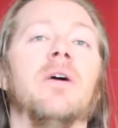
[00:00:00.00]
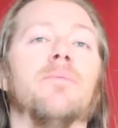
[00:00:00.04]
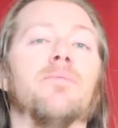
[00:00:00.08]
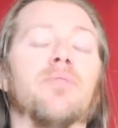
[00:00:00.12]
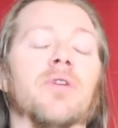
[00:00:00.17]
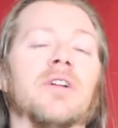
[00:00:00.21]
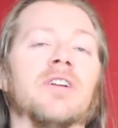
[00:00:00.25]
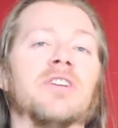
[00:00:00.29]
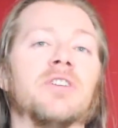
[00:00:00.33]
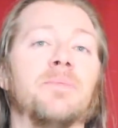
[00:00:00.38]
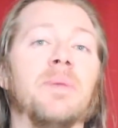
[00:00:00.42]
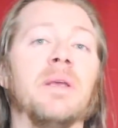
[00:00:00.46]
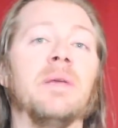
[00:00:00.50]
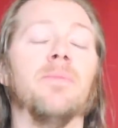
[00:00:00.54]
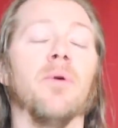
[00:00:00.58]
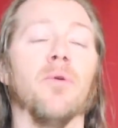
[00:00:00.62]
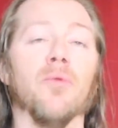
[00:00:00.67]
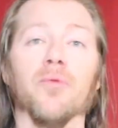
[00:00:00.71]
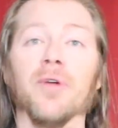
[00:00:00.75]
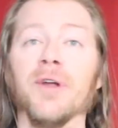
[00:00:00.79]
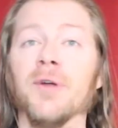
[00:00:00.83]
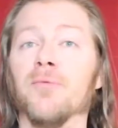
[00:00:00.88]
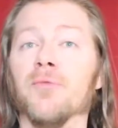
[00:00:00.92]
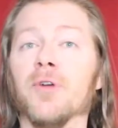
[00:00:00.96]
British people,
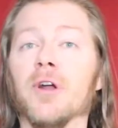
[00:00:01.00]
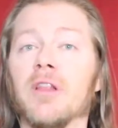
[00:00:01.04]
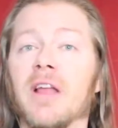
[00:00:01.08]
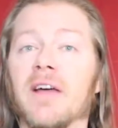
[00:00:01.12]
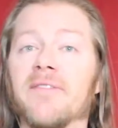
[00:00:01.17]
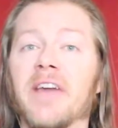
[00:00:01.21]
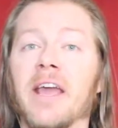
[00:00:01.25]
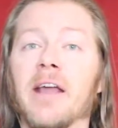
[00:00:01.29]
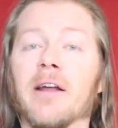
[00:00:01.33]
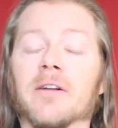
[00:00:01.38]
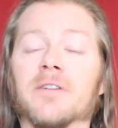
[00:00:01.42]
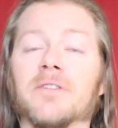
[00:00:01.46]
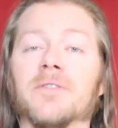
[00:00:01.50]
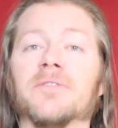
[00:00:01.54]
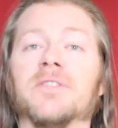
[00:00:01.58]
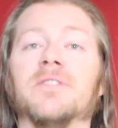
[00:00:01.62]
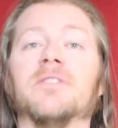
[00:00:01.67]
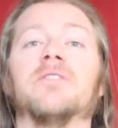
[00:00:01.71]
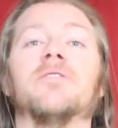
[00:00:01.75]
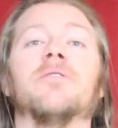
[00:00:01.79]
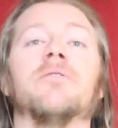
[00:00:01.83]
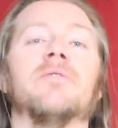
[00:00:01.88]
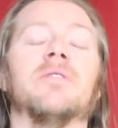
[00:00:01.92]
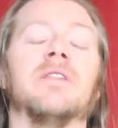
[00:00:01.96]
real life characters
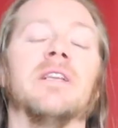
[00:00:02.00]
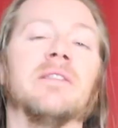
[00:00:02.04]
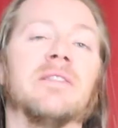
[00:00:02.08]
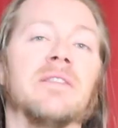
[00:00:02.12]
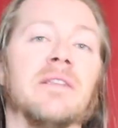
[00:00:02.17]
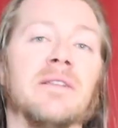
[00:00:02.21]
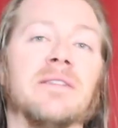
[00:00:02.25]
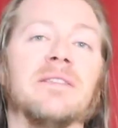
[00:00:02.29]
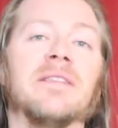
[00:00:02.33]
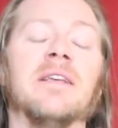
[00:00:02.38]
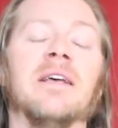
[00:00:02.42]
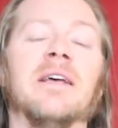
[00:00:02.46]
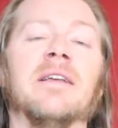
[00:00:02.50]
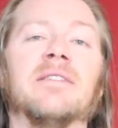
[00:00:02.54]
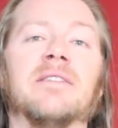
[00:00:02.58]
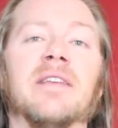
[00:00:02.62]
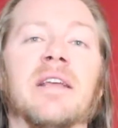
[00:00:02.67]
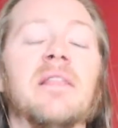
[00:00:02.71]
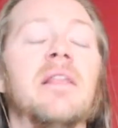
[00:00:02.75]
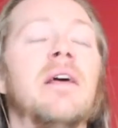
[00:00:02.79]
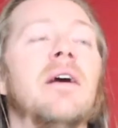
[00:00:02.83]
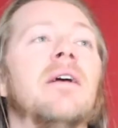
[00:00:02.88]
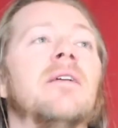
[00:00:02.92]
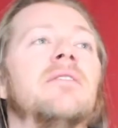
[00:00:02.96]
in certain instances,
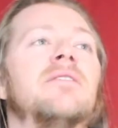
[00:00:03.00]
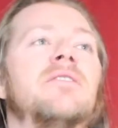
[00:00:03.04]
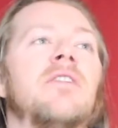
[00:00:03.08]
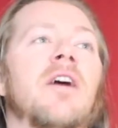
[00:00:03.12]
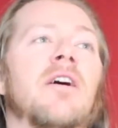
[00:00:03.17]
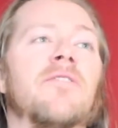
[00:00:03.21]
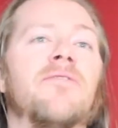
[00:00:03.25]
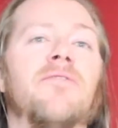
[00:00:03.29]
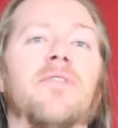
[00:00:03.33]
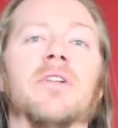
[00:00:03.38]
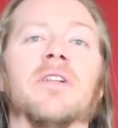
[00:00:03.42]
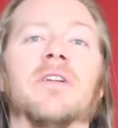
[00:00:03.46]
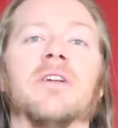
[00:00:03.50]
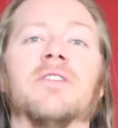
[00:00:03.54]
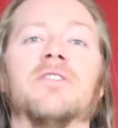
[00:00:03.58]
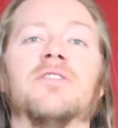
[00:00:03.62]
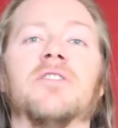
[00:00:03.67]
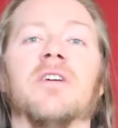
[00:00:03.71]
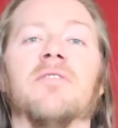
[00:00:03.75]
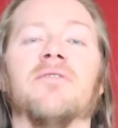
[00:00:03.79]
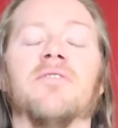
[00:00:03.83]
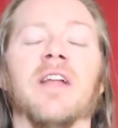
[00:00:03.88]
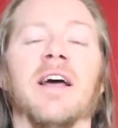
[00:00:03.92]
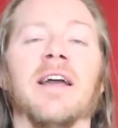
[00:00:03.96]
and stock
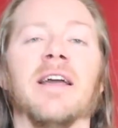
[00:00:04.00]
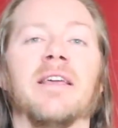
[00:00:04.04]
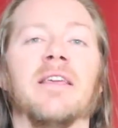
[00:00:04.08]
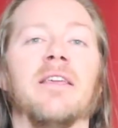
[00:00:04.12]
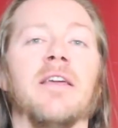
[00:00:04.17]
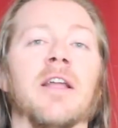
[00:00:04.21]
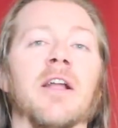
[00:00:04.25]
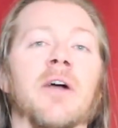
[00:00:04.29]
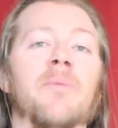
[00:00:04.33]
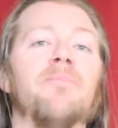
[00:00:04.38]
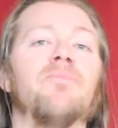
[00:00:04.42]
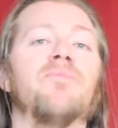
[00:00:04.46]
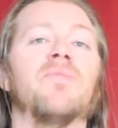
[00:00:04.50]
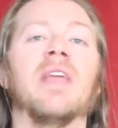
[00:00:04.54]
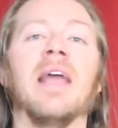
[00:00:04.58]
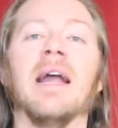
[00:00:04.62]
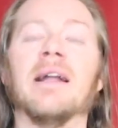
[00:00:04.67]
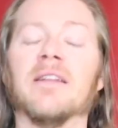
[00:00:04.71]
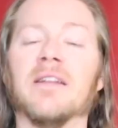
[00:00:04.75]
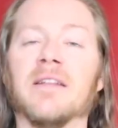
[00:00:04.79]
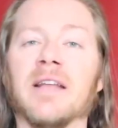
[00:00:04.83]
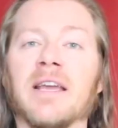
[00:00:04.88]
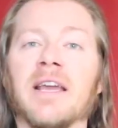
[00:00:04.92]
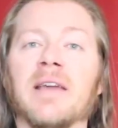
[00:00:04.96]
footage of, like, you know,
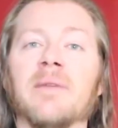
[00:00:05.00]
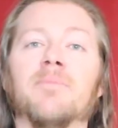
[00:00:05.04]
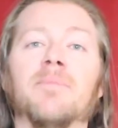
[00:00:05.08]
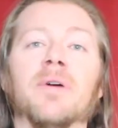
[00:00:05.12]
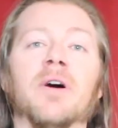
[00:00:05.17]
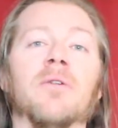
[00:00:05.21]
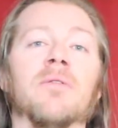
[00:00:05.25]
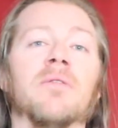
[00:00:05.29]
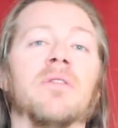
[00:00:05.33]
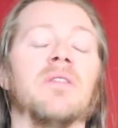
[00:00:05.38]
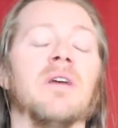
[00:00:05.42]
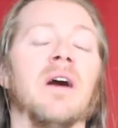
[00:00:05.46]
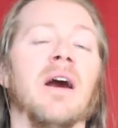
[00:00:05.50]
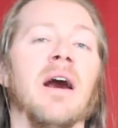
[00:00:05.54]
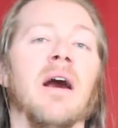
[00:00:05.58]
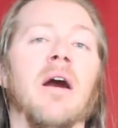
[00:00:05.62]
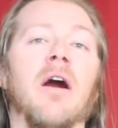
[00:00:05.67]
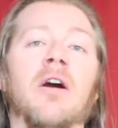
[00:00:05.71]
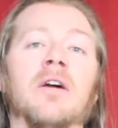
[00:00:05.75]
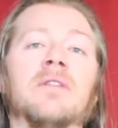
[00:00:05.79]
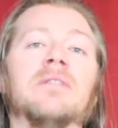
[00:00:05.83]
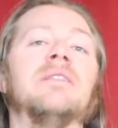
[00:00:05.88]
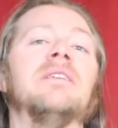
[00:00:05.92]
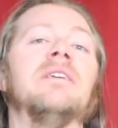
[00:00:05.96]
Kennedy, both
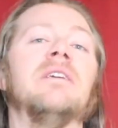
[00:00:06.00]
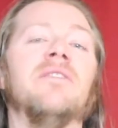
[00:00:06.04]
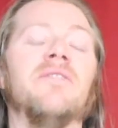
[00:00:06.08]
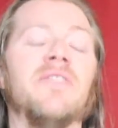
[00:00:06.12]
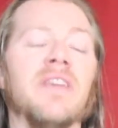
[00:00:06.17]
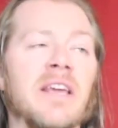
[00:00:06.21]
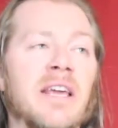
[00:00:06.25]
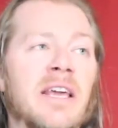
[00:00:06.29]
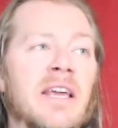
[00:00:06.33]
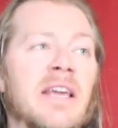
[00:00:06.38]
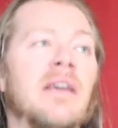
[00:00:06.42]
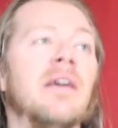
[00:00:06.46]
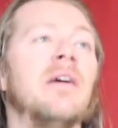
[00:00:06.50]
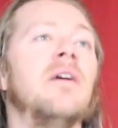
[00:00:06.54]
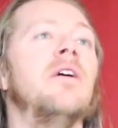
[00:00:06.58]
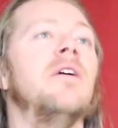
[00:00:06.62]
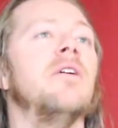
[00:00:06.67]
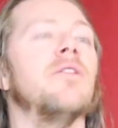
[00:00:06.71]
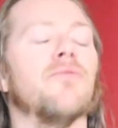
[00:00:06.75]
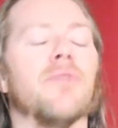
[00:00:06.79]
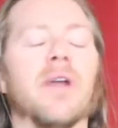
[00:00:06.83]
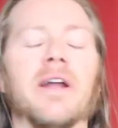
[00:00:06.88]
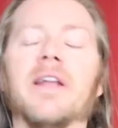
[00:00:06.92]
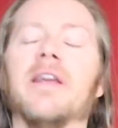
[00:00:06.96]
on TV,
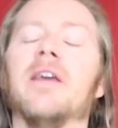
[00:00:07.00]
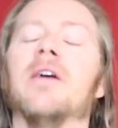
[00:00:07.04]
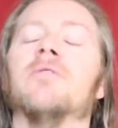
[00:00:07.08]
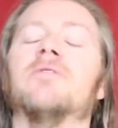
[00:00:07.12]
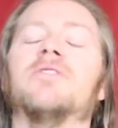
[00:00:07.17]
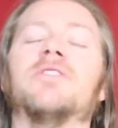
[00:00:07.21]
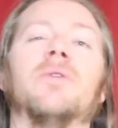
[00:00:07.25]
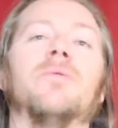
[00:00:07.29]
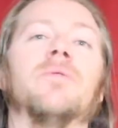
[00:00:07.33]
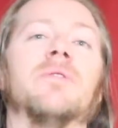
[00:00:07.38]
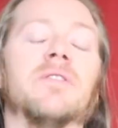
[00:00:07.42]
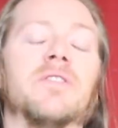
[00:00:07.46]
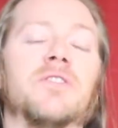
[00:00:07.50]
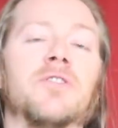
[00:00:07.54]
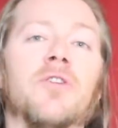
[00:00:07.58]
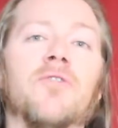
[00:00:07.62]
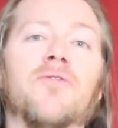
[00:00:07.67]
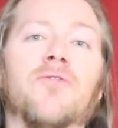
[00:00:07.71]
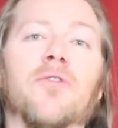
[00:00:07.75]
radio, so on and so